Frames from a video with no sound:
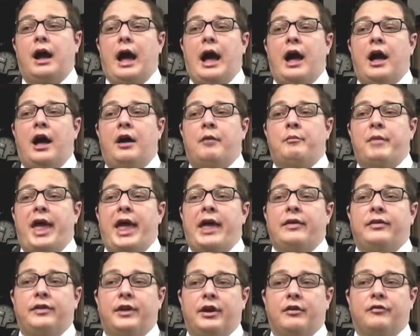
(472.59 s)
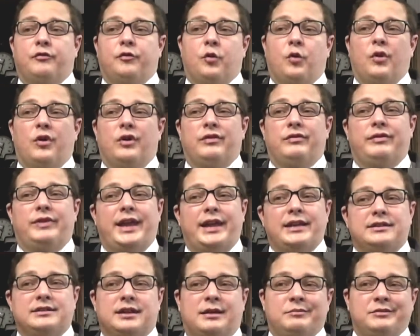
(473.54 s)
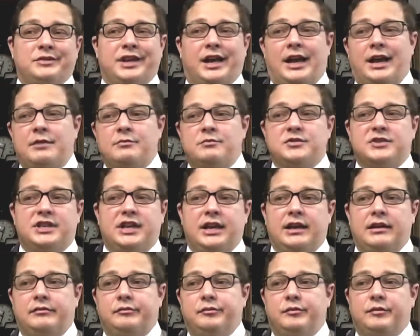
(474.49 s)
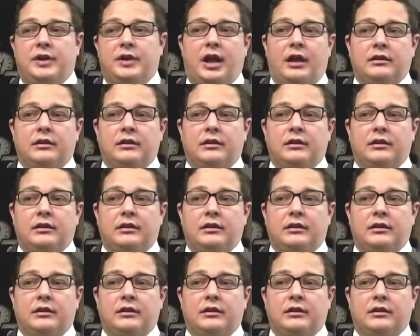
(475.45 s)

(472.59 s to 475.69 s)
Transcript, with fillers: um, and therefore they sometimes get